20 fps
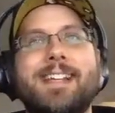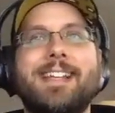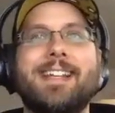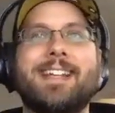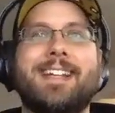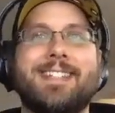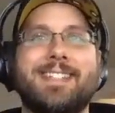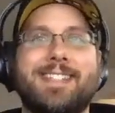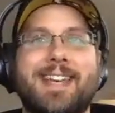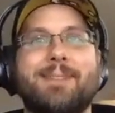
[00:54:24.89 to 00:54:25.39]

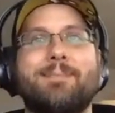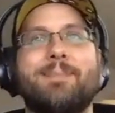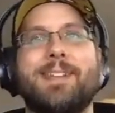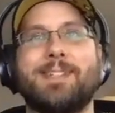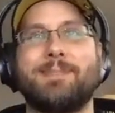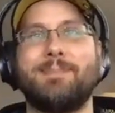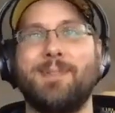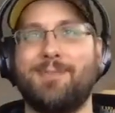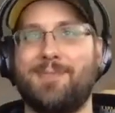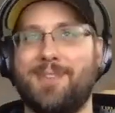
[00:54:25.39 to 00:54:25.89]
because that
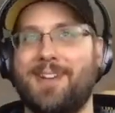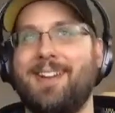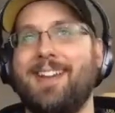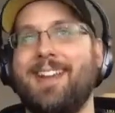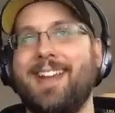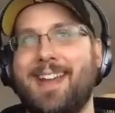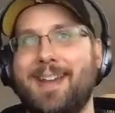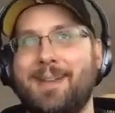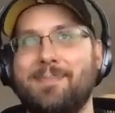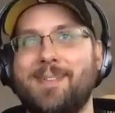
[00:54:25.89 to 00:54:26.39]
makes me very
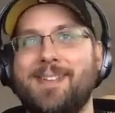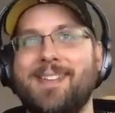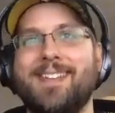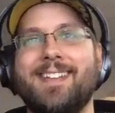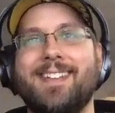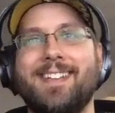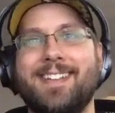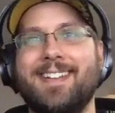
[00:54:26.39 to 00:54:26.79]
happy